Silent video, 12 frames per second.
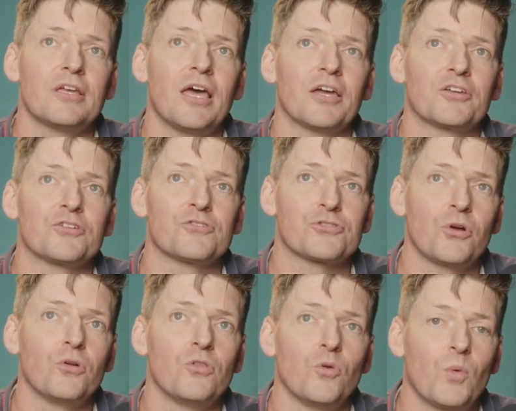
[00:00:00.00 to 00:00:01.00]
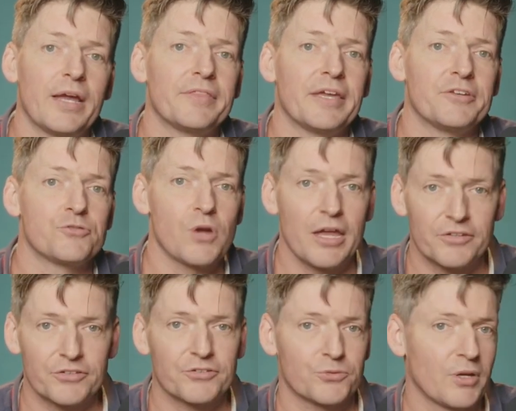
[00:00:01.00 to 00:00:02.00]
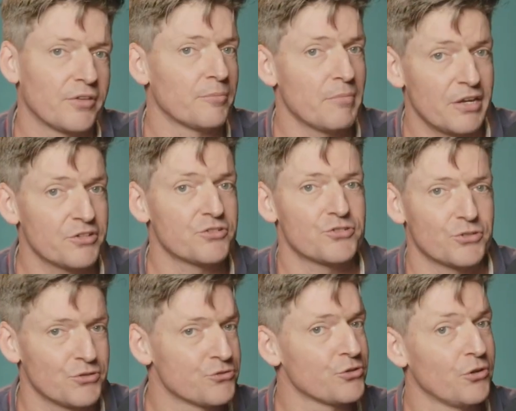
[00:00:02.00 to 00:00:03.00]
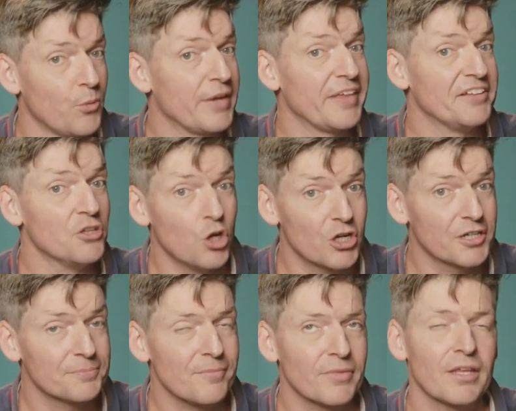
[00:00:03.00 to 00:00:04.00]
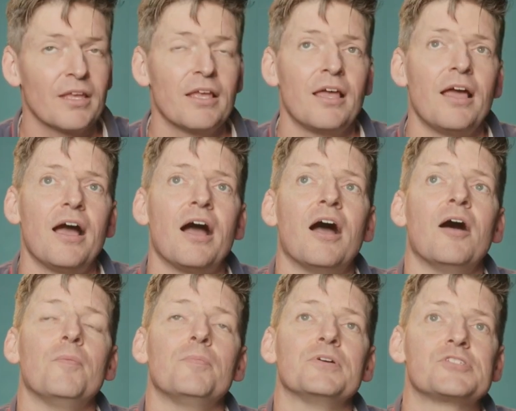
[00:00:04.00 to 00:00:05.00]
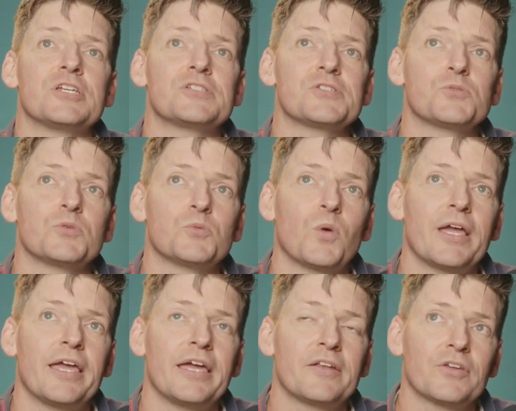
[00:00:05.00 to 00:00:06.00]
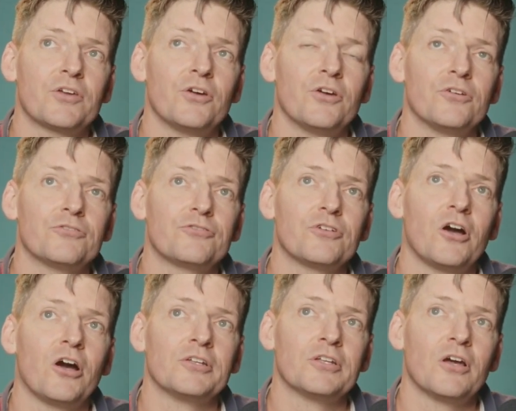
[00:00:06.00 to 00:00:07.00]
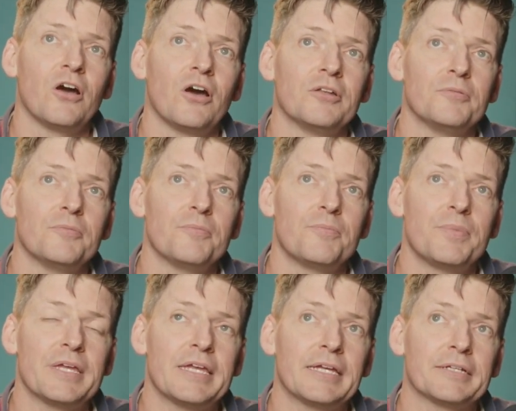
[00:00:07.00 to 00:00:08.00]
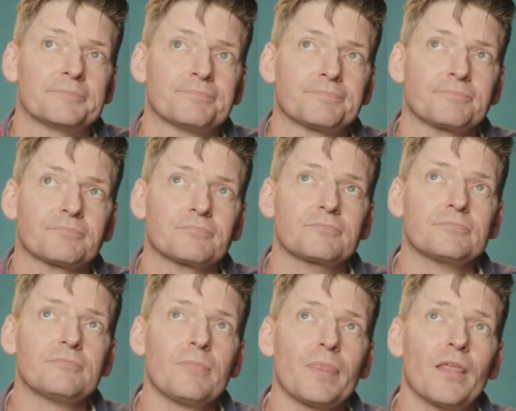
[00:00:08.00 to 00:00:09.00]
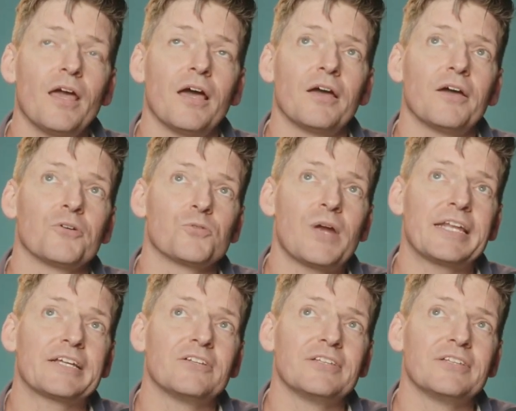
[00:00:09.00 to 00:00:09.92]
control the way they dress rather than men should control the way they look. But Jesus was way ahead of the curve on being a radical